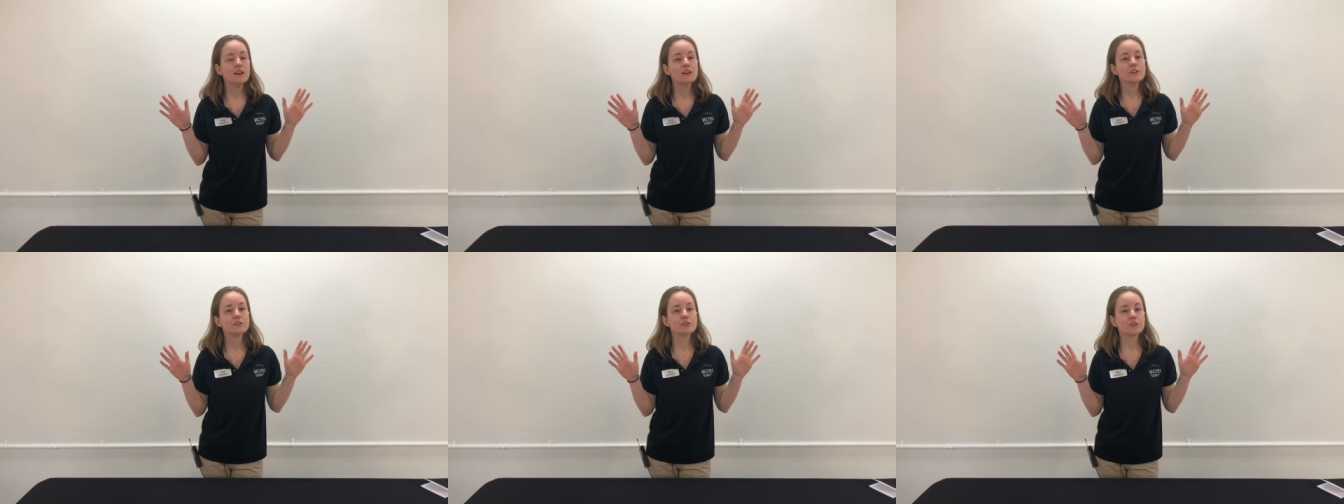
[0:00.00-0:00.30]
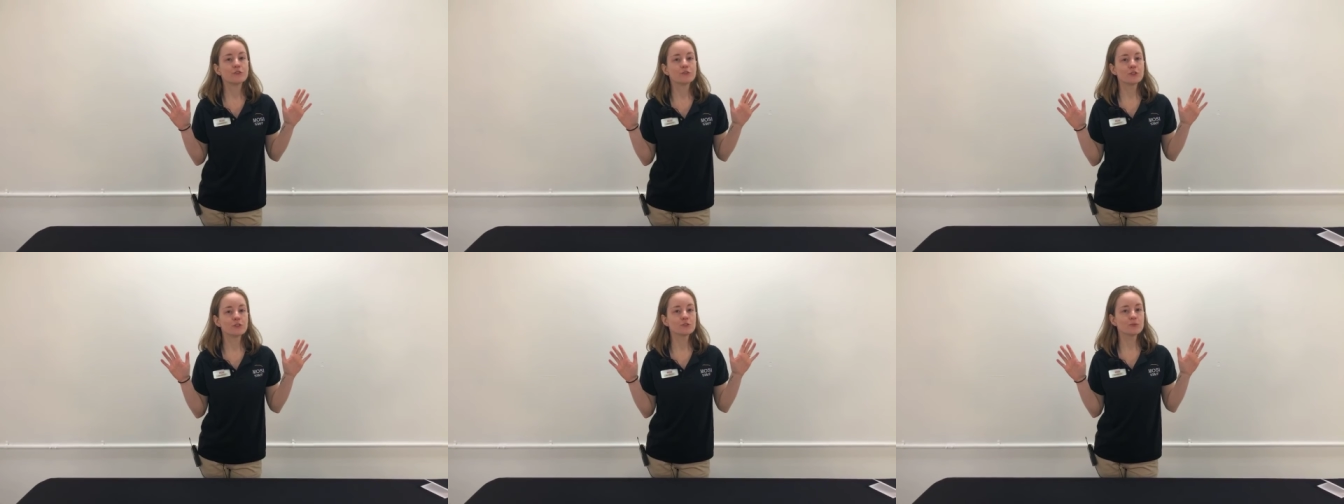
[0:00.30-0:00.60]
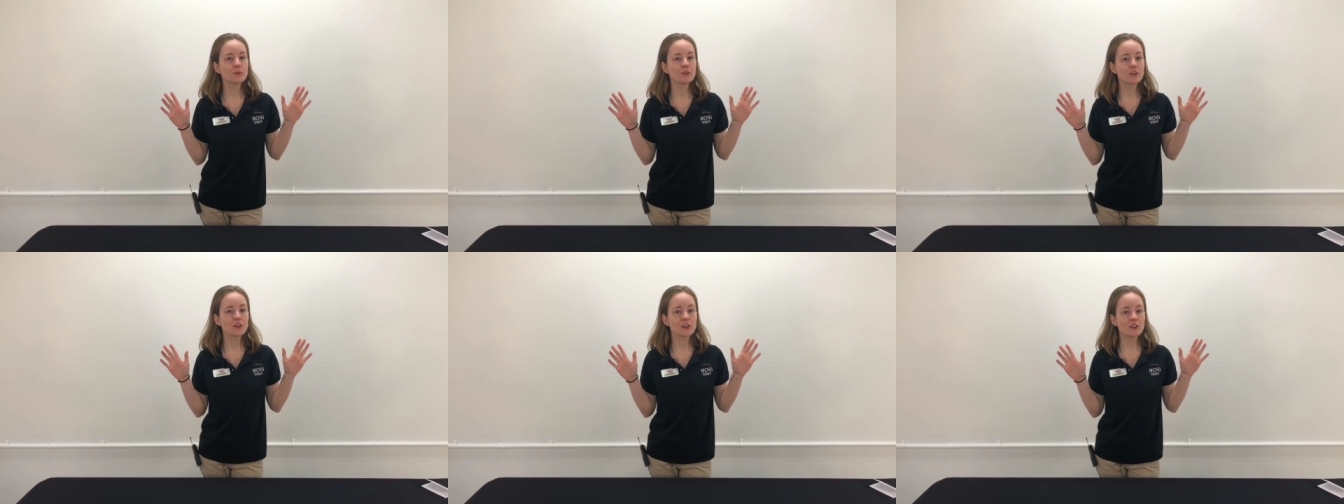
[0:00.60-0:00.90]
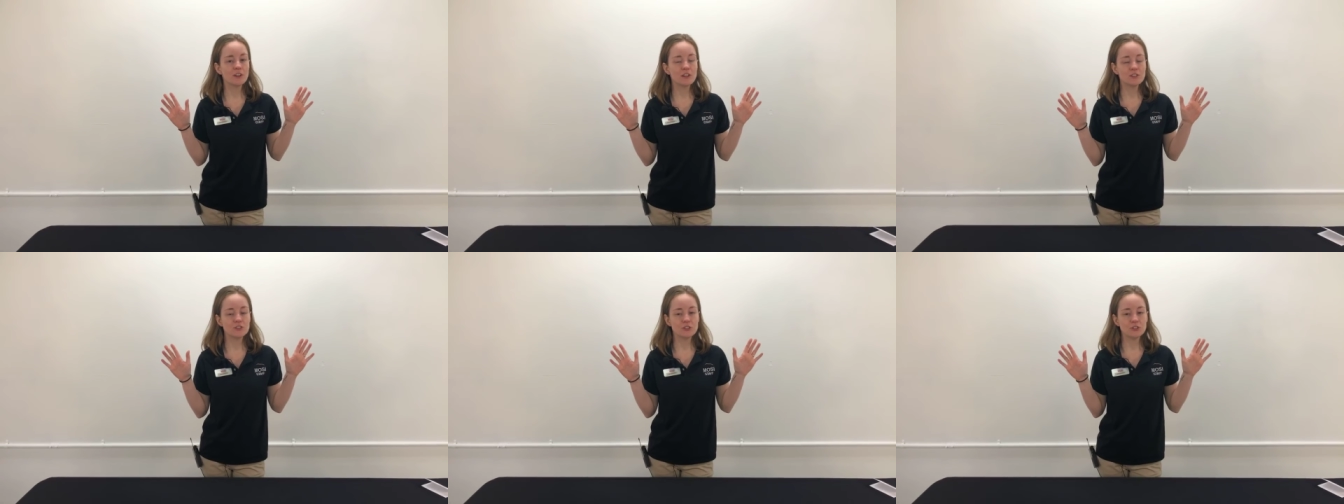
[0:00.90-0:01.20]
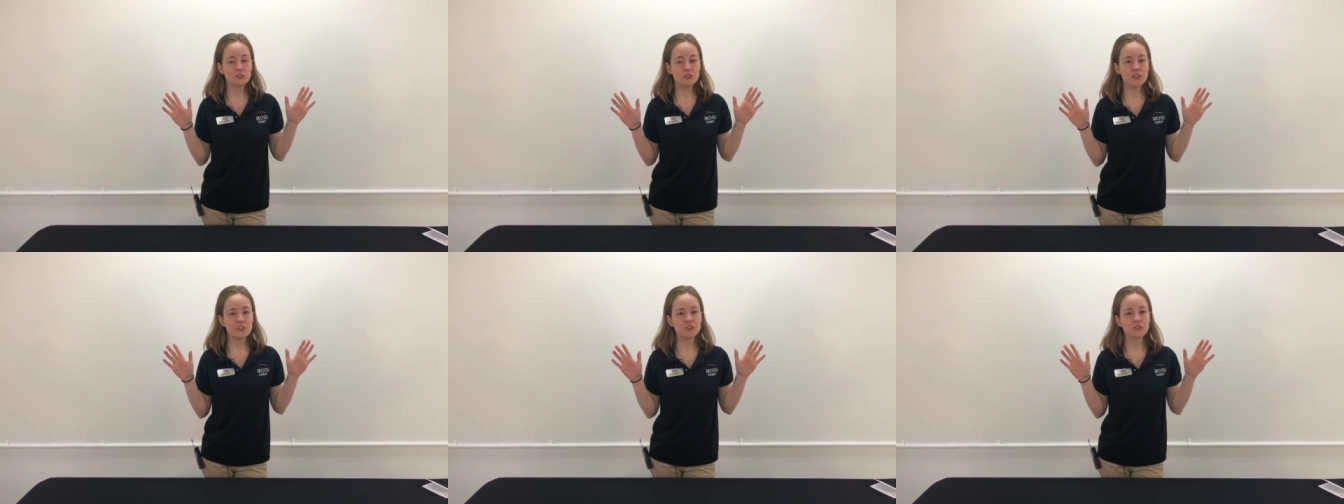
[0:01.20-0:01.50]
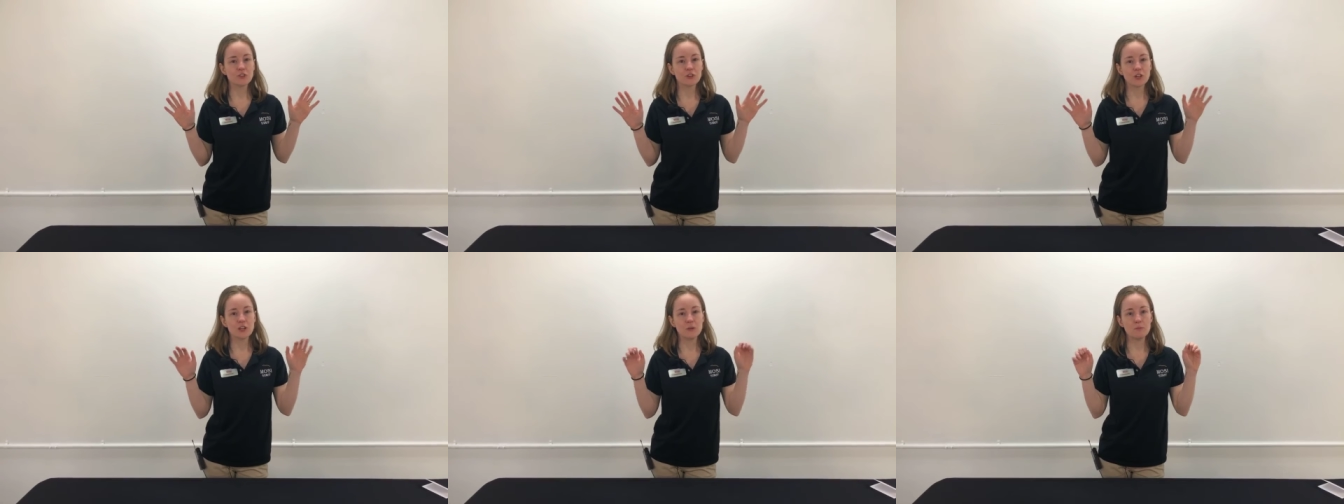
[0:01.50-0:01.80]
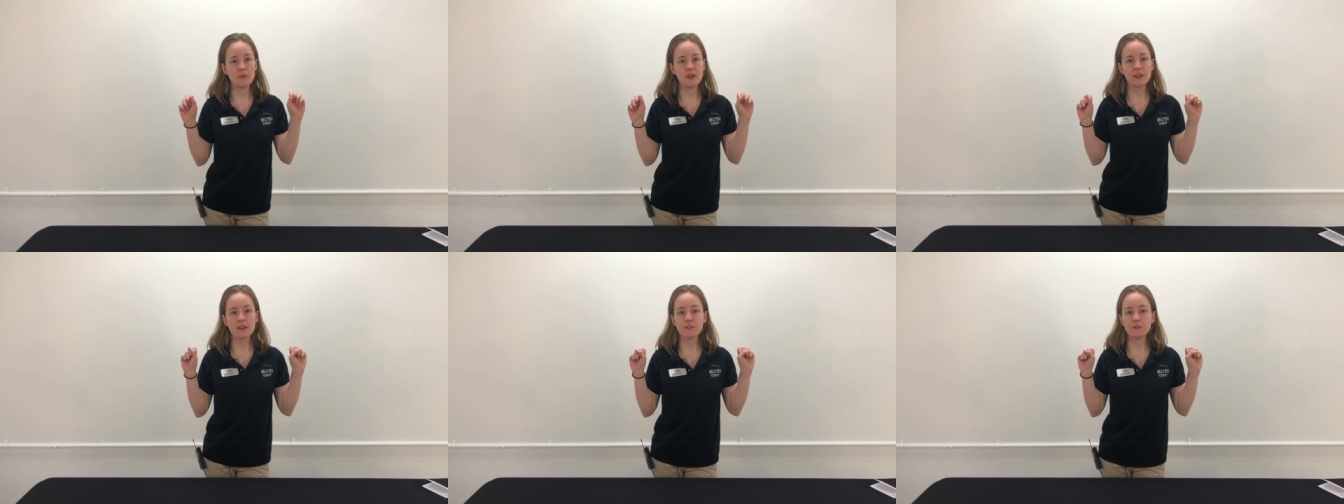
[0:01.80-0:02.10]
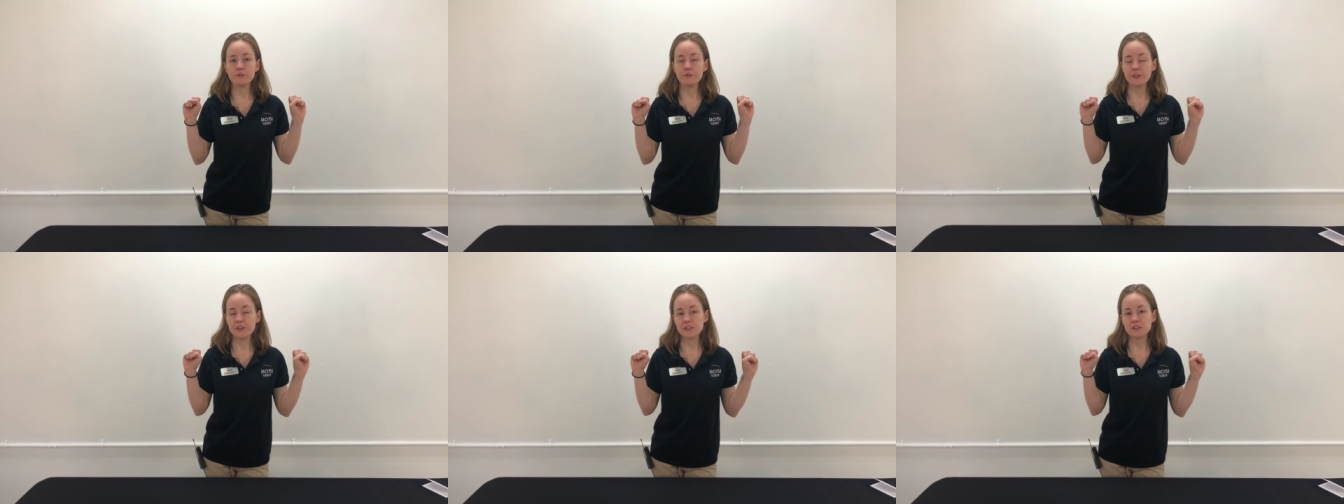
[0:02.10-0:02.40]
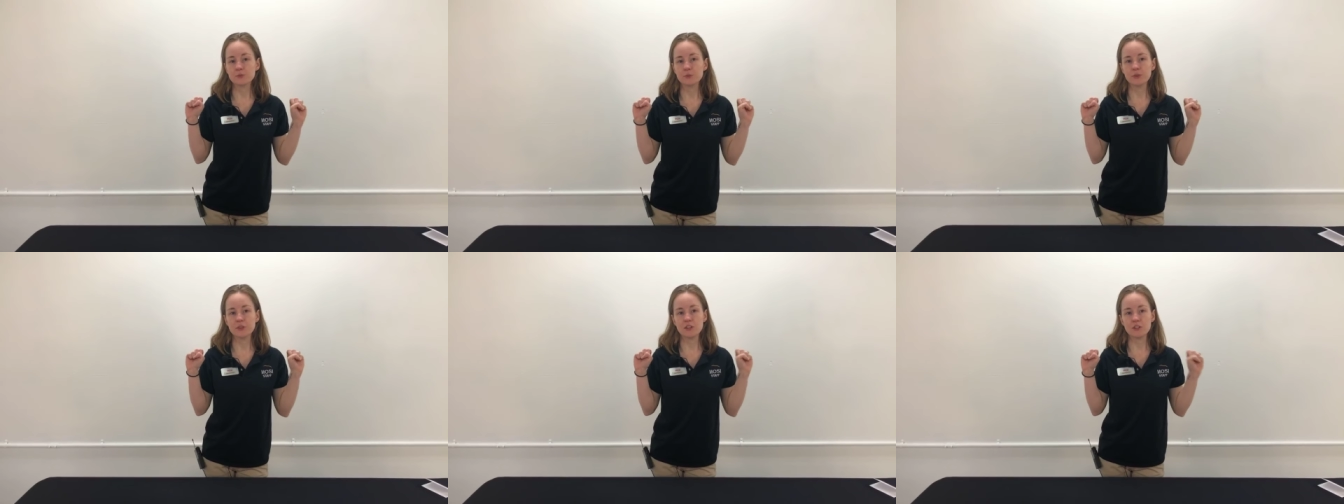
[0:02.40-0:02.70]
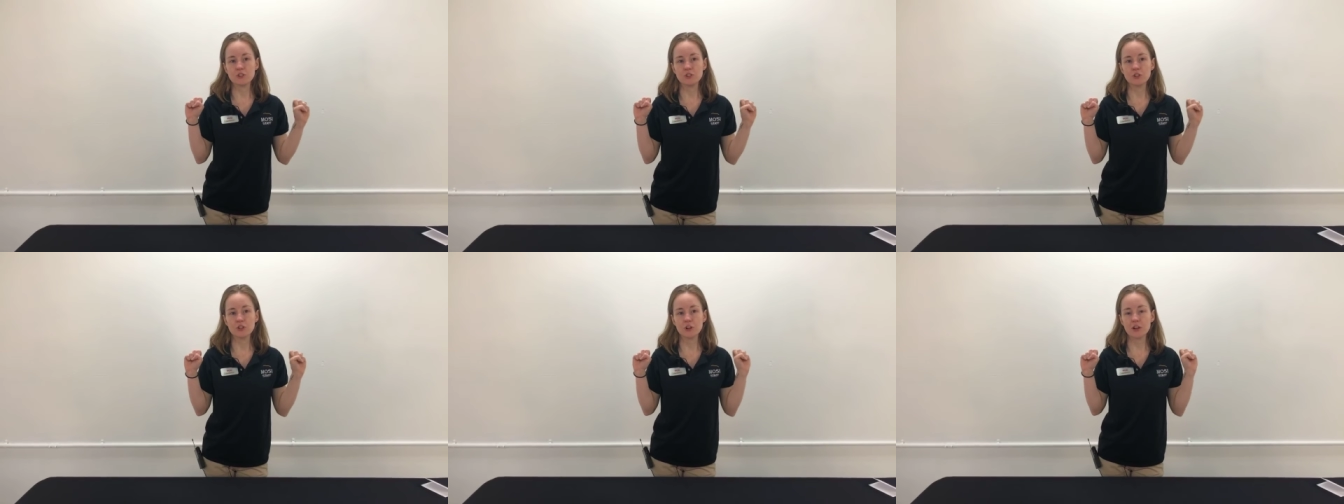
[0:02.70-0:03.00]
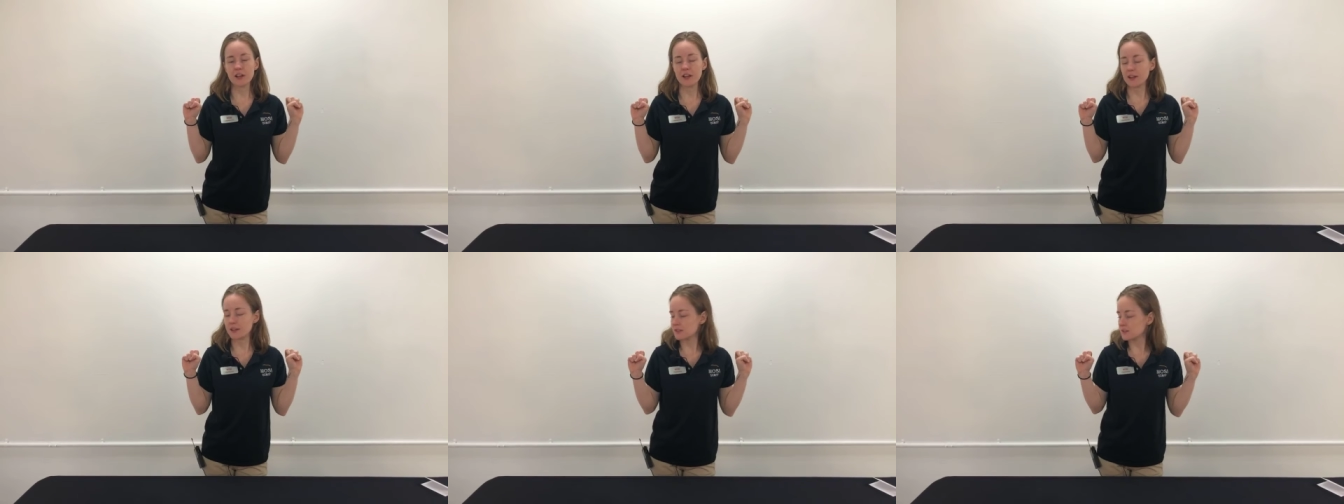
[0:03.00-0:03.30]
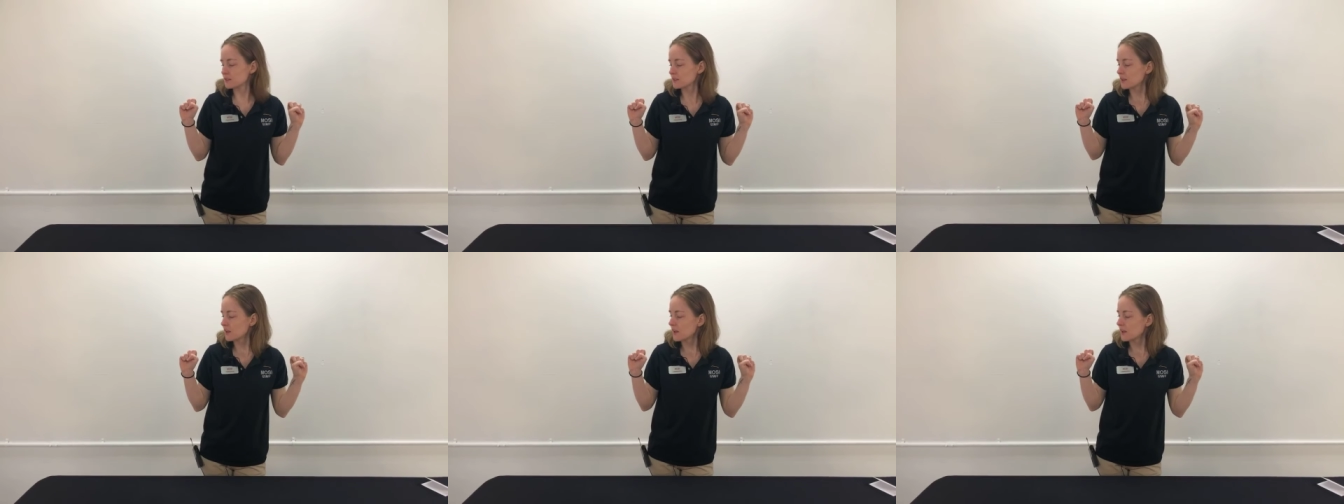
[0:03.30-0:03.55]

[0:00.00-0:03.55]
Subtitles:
So first what you're going to do is you're going to make a fist with each of your hands.